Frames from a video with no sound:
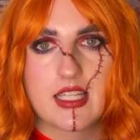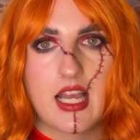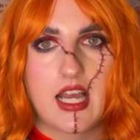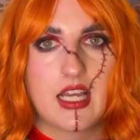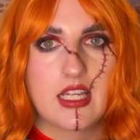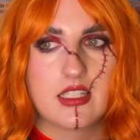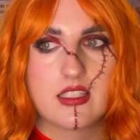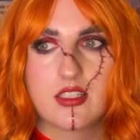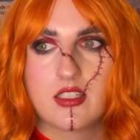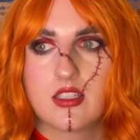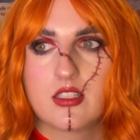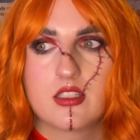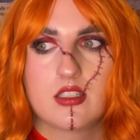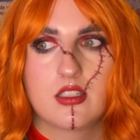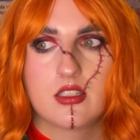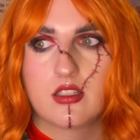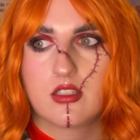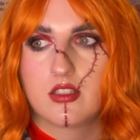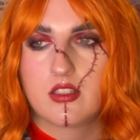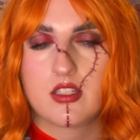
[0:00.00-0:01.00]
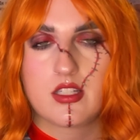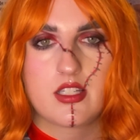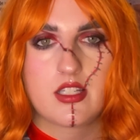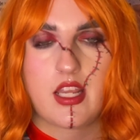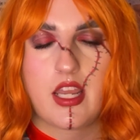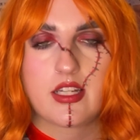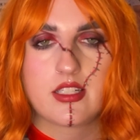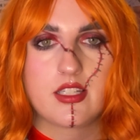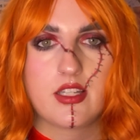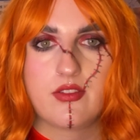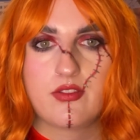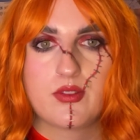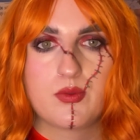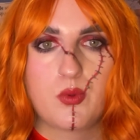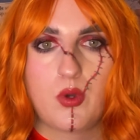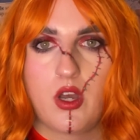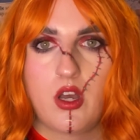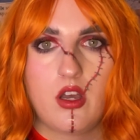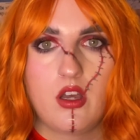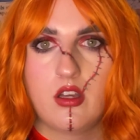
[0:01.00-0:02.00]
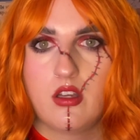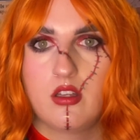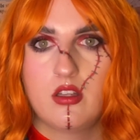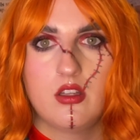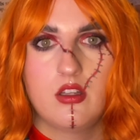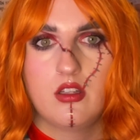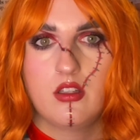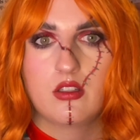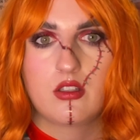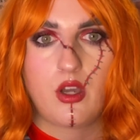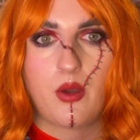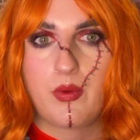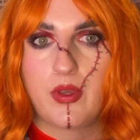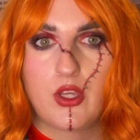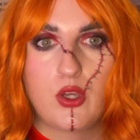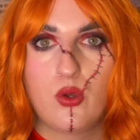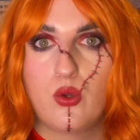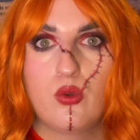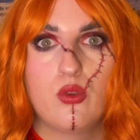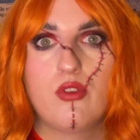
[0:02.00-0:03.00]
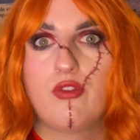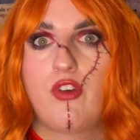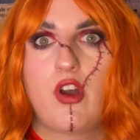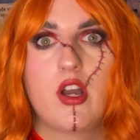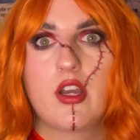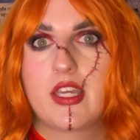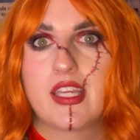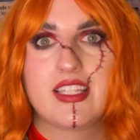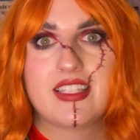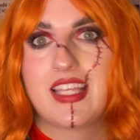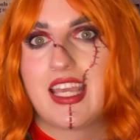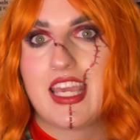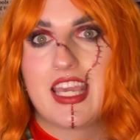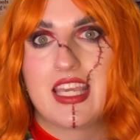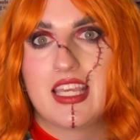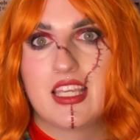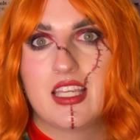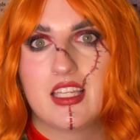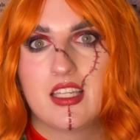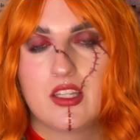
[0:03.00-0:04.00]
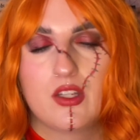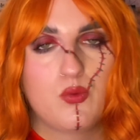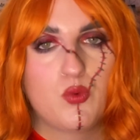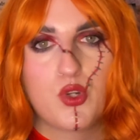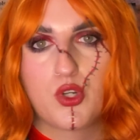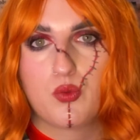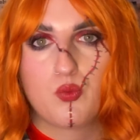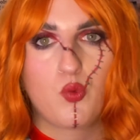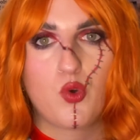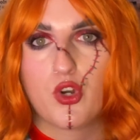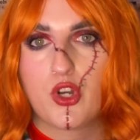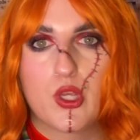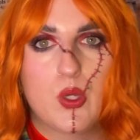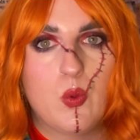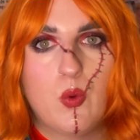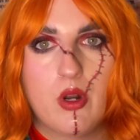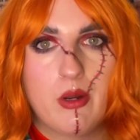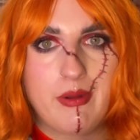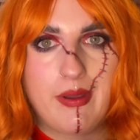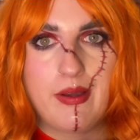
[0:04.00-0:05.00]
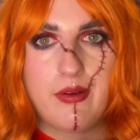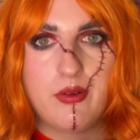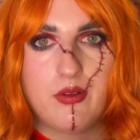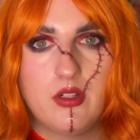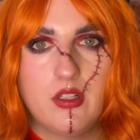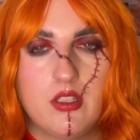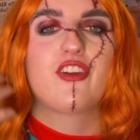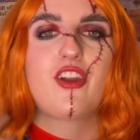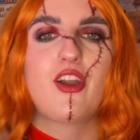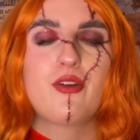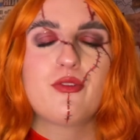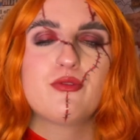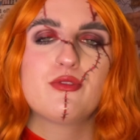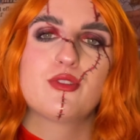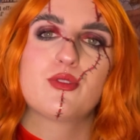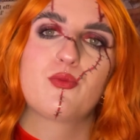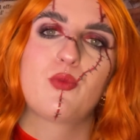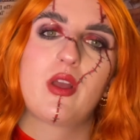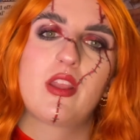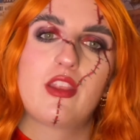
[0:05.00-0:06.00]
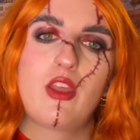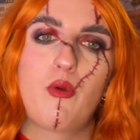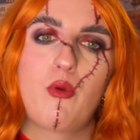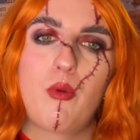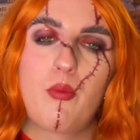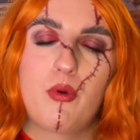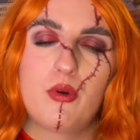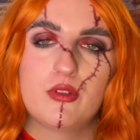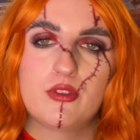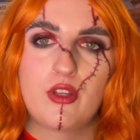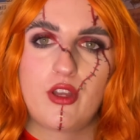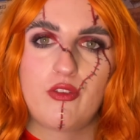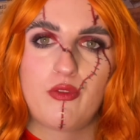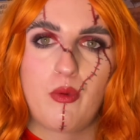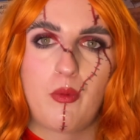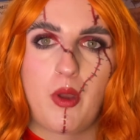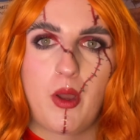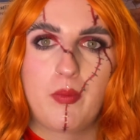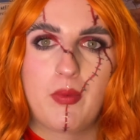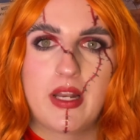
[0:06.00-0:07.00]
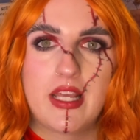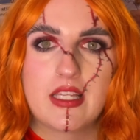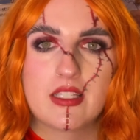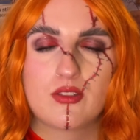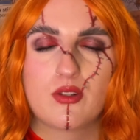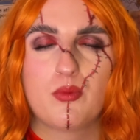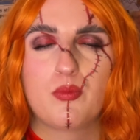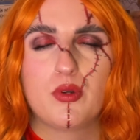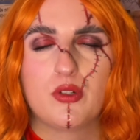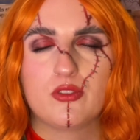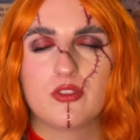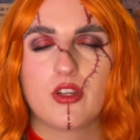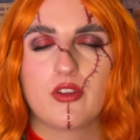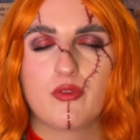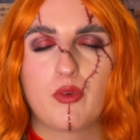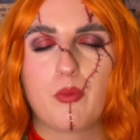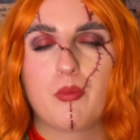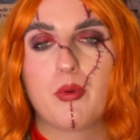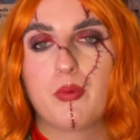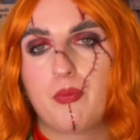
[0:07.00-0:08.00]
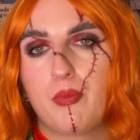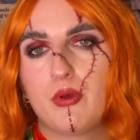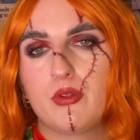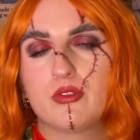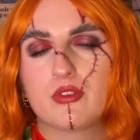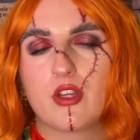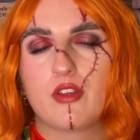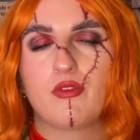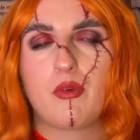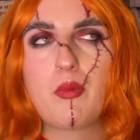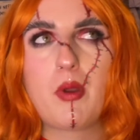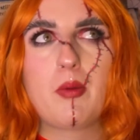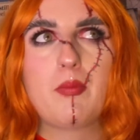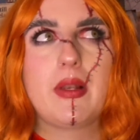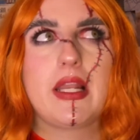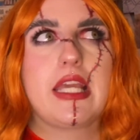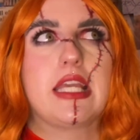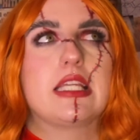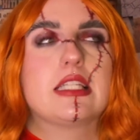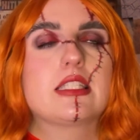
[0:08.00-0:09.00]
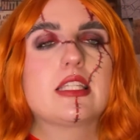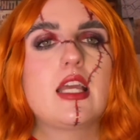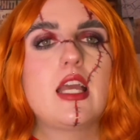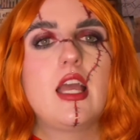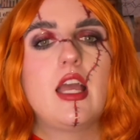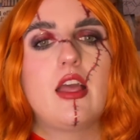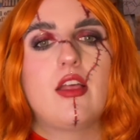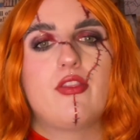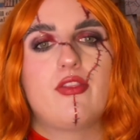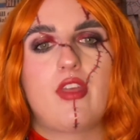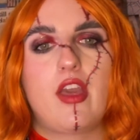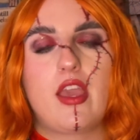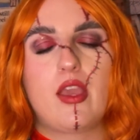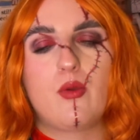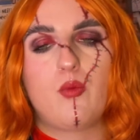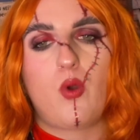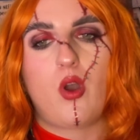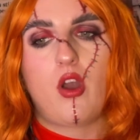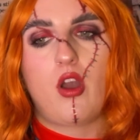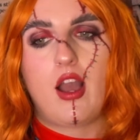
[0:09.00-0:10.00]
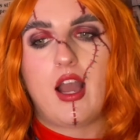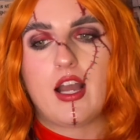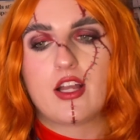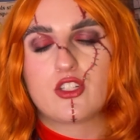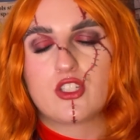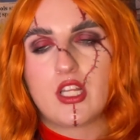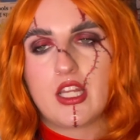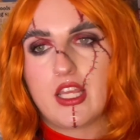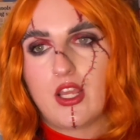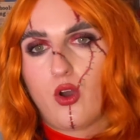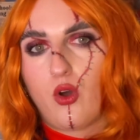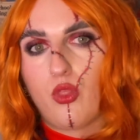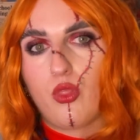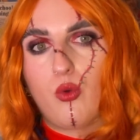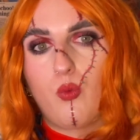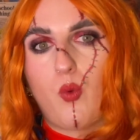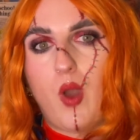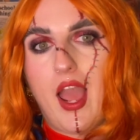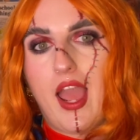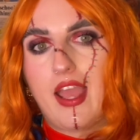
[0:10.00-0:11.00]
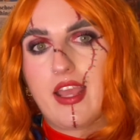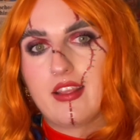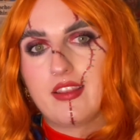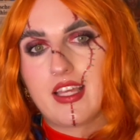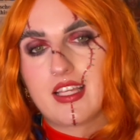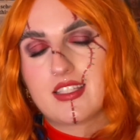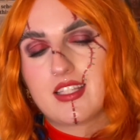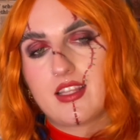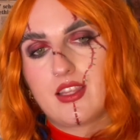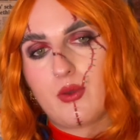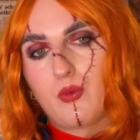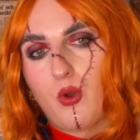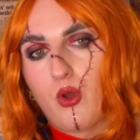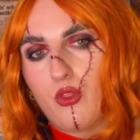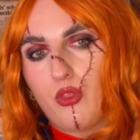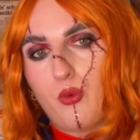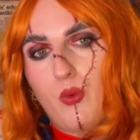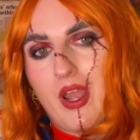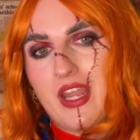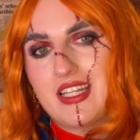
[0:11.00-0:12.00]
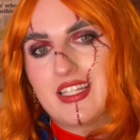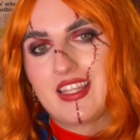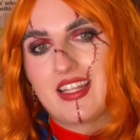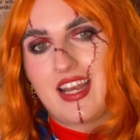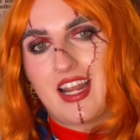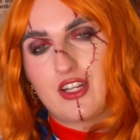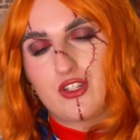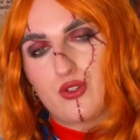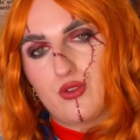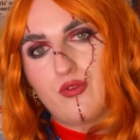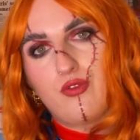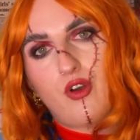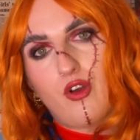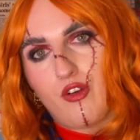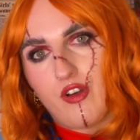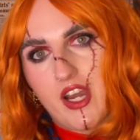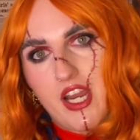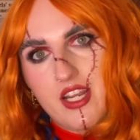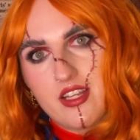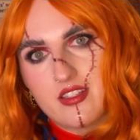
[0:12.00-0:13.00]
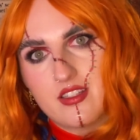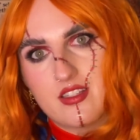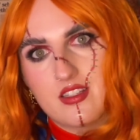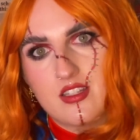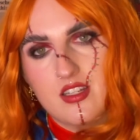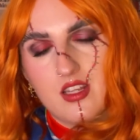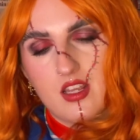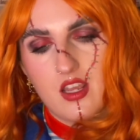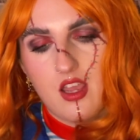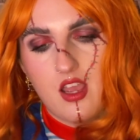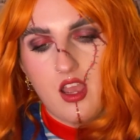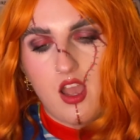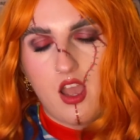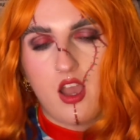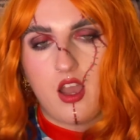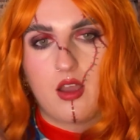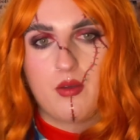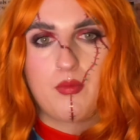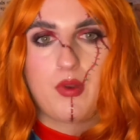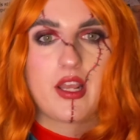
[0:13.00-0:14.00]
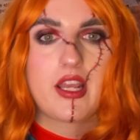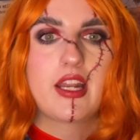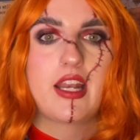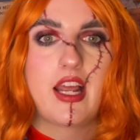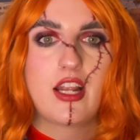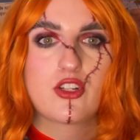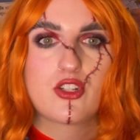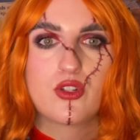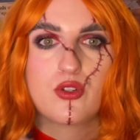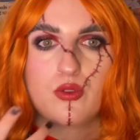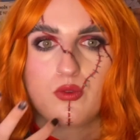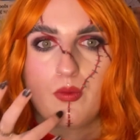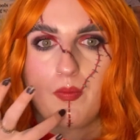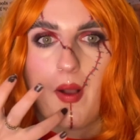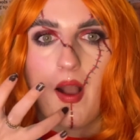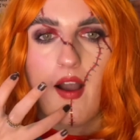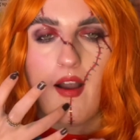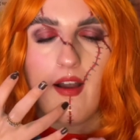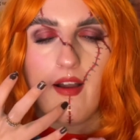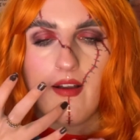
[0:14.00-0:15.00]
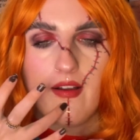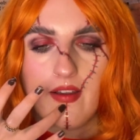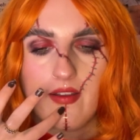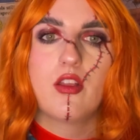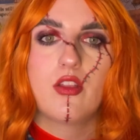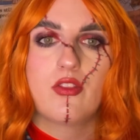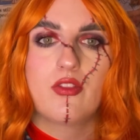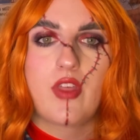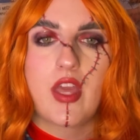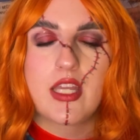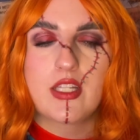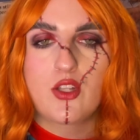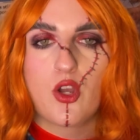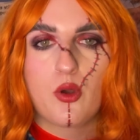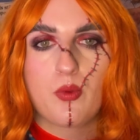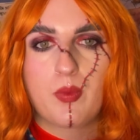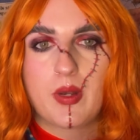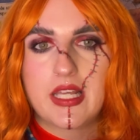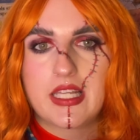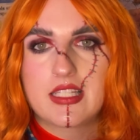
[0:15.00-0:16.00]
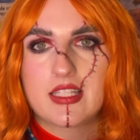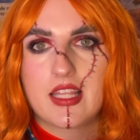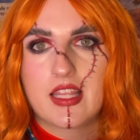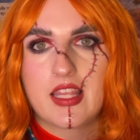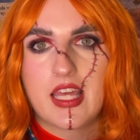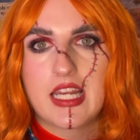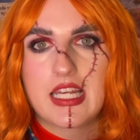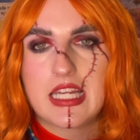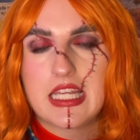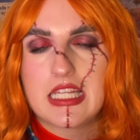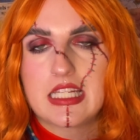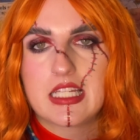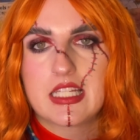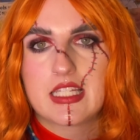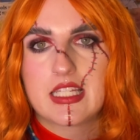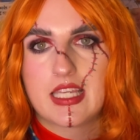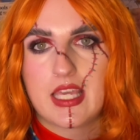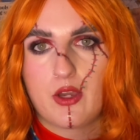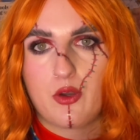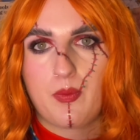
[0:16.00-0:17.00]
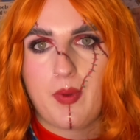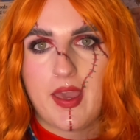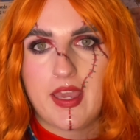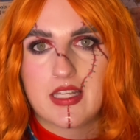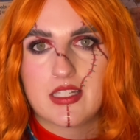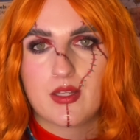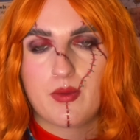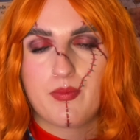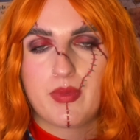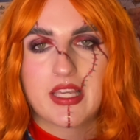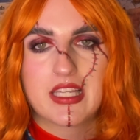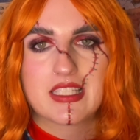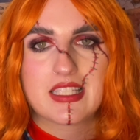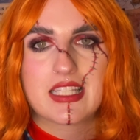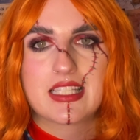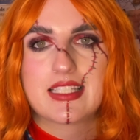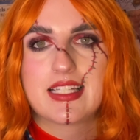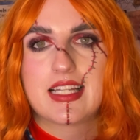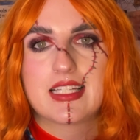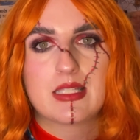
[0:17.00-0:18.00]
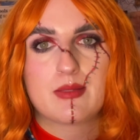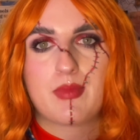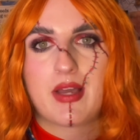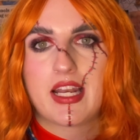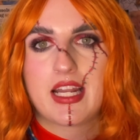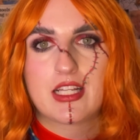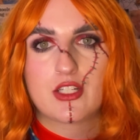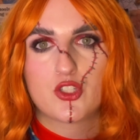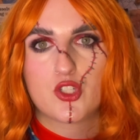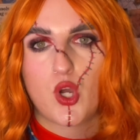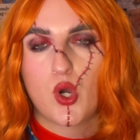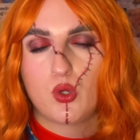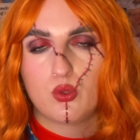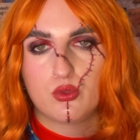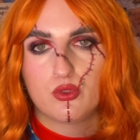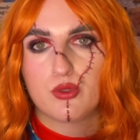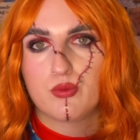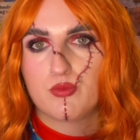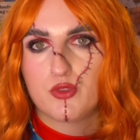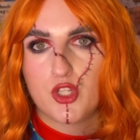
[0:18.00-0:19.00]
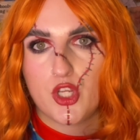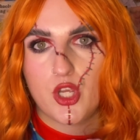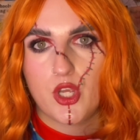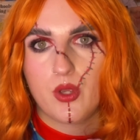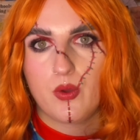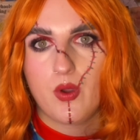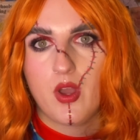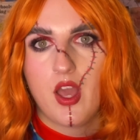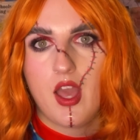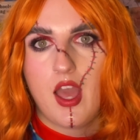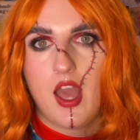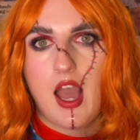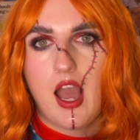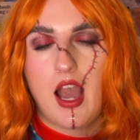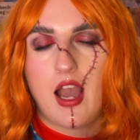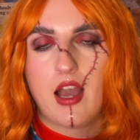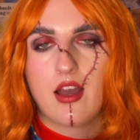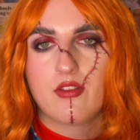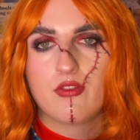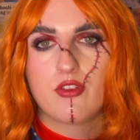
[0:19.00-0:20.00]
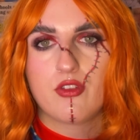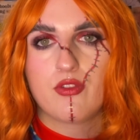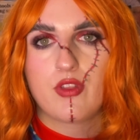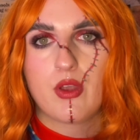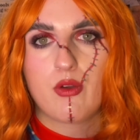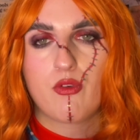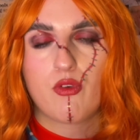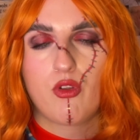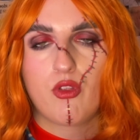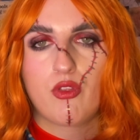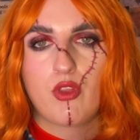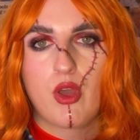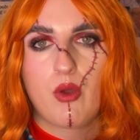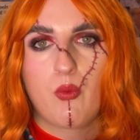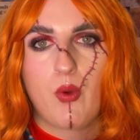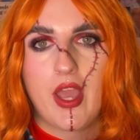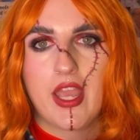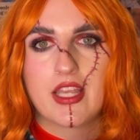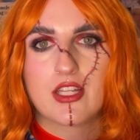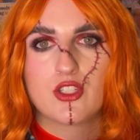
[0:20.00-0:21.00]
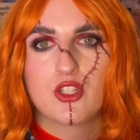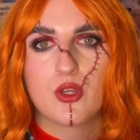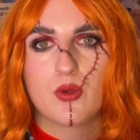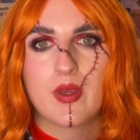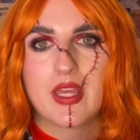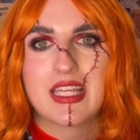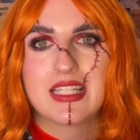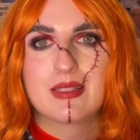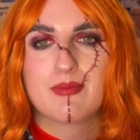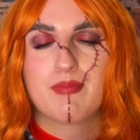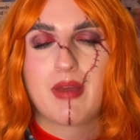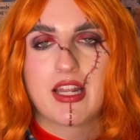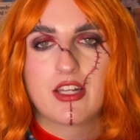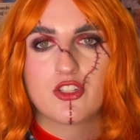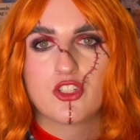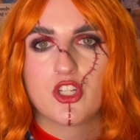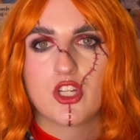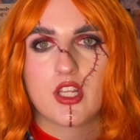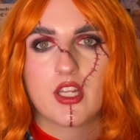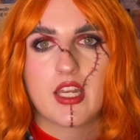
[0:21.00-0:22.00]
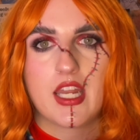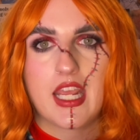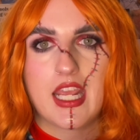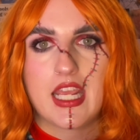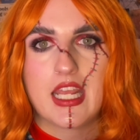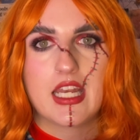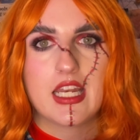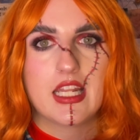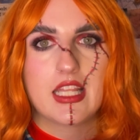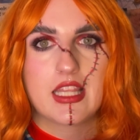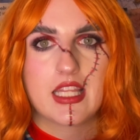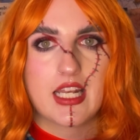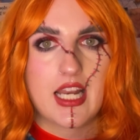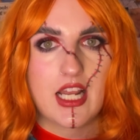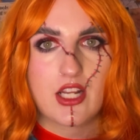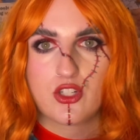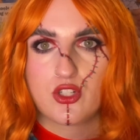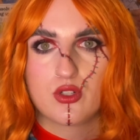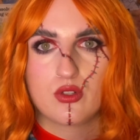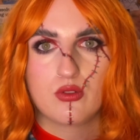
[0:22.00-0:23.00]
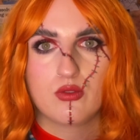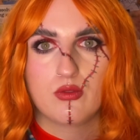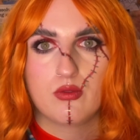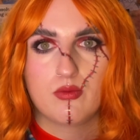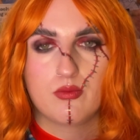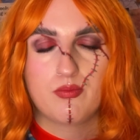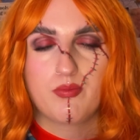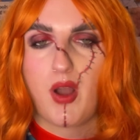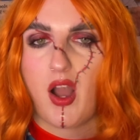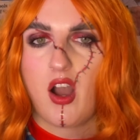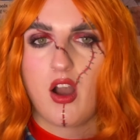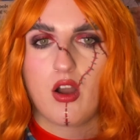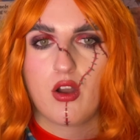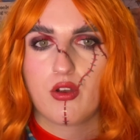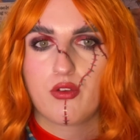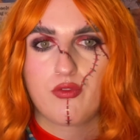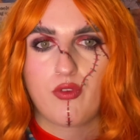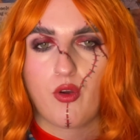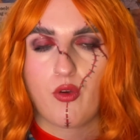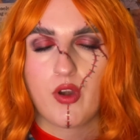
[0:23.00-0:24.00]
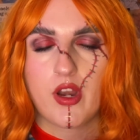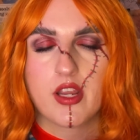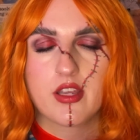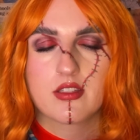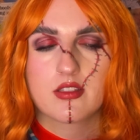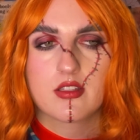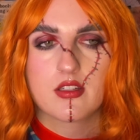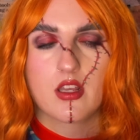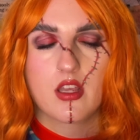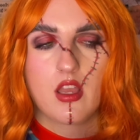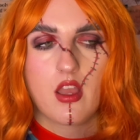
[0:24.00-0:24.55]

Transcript: and the detectives were going, who the fuck is he? What are you on about? Girls, when they were pulled over by police, not pulled over, but pulled over by police, they were actually on the way, they said they were on the way to the National Forest, like a national park. They told police that they needed to kill Payton because the Slender Man had told them to, and that they were on their way to his mansion in the National Park forest,